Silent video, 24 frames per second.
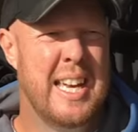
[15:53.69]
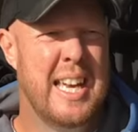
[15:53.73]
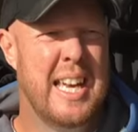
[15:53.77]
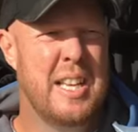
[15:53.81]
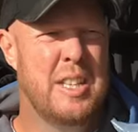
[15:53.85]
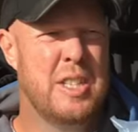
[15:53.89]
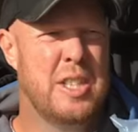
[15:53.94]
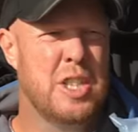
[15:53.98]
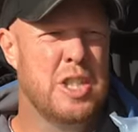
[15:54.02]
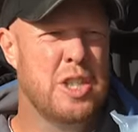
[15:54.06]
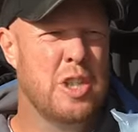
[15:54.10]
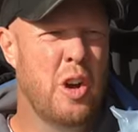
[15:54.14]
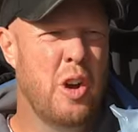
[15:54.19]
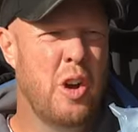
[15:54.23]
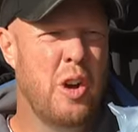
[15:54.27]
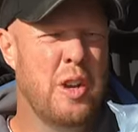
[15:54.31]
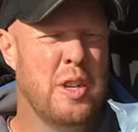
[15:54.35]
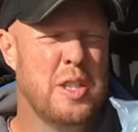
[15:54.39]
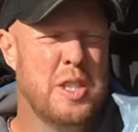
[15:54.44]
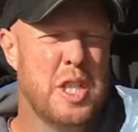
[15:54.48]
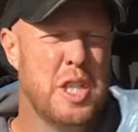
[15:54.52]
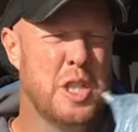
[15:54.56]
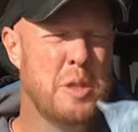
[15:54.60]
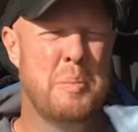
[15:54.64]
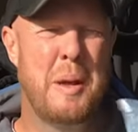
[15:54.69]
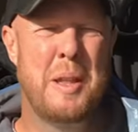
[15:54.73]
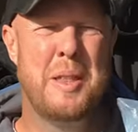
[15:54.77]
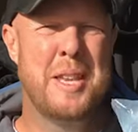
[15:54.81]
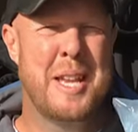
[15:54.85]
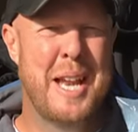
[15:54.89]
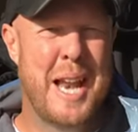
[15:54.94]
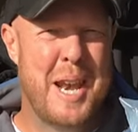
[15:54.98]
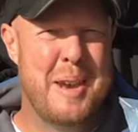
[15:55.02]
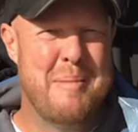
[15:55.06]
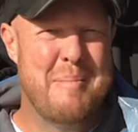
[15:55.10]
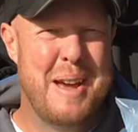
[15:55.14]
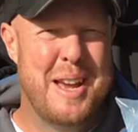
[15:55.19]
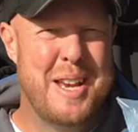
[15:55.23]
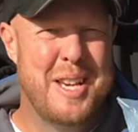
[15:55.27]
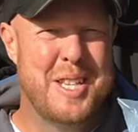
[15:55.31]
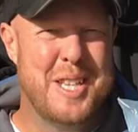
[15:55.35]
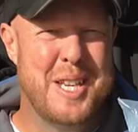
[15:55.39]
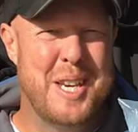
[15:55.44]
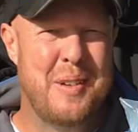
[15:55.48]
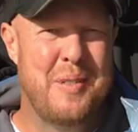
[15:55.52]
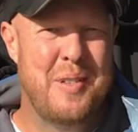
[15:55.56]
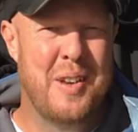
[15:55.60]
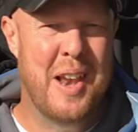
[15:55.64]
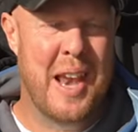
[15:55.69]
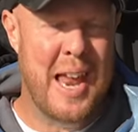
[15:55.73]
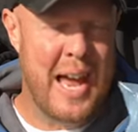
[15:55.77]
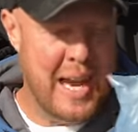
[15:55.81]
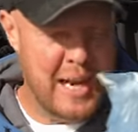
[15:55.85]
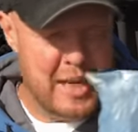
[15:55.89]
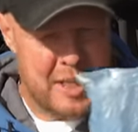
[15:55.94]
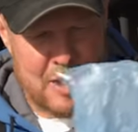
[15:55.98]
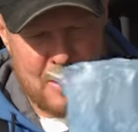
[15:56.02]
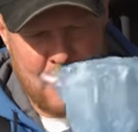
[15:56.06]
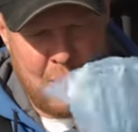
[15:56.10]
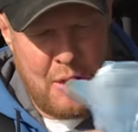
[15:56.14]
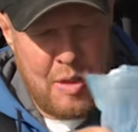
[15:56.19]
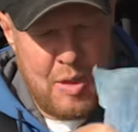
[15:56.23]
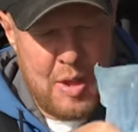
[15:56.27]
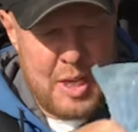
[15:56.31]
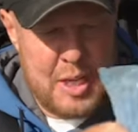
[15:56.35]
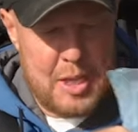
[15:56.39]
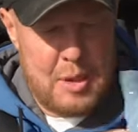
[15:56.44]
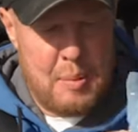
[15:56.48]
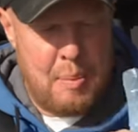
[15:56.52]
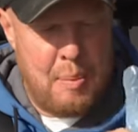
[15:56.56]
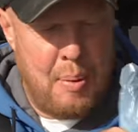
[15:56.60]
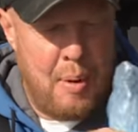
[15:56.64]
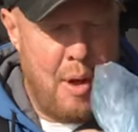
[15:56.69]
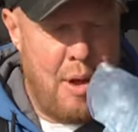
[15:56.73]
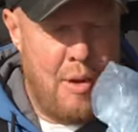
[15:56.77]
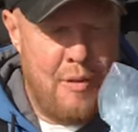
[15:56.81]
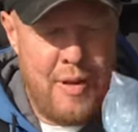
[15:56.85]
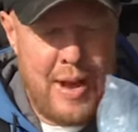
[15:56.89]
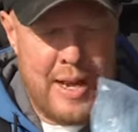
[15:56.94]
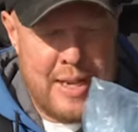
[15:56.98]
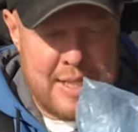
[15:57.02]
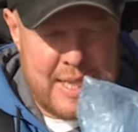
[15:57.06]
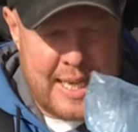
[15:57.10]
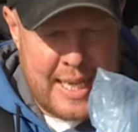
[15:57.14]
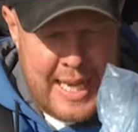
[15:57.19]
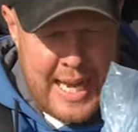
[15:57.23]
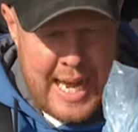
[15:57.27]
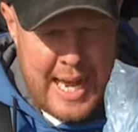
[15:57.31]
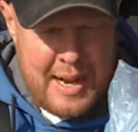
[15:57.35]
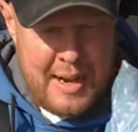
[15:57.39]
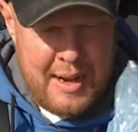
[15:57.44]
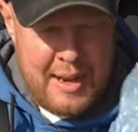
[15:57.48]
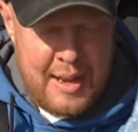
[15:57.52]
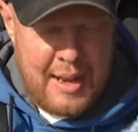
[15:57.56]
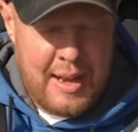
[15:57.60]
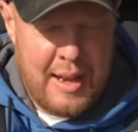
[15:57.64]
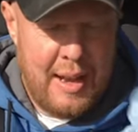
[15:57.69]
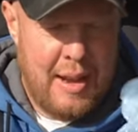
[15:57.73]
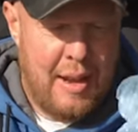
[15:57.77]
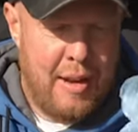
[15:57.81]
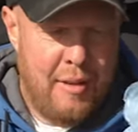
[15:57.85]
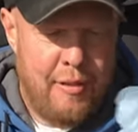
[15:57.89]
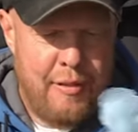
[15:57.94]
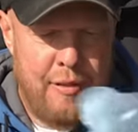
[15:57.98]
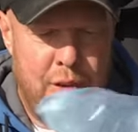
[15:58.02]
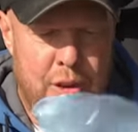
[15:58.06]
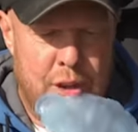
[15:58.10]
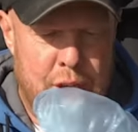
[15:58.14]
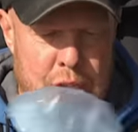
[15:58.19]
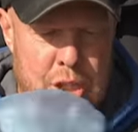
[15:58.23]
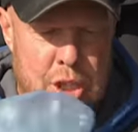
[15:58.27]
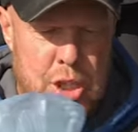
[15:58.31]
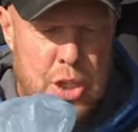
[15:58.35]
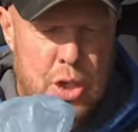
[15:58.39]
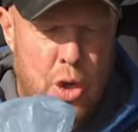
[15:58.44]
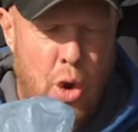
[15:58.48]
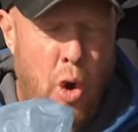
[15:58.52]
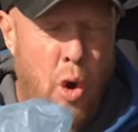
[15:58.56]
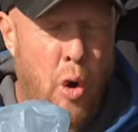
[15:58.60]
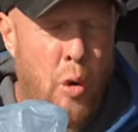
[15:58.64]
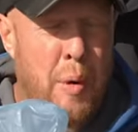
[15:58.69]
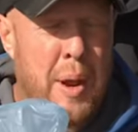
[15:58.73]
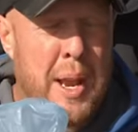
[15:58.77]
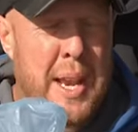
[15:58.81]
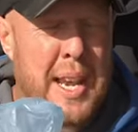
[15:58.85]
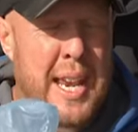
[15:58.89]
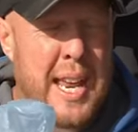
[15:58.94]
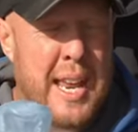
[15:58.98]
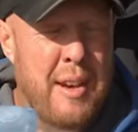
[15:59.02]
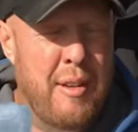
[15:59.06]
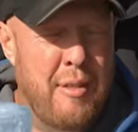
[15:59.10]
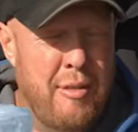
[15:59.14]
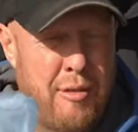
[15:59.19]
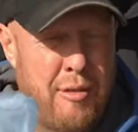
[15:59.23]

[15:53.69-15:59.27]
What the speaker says: into sort of suspended animation, if you like, so that these are perfect, again, for storing in a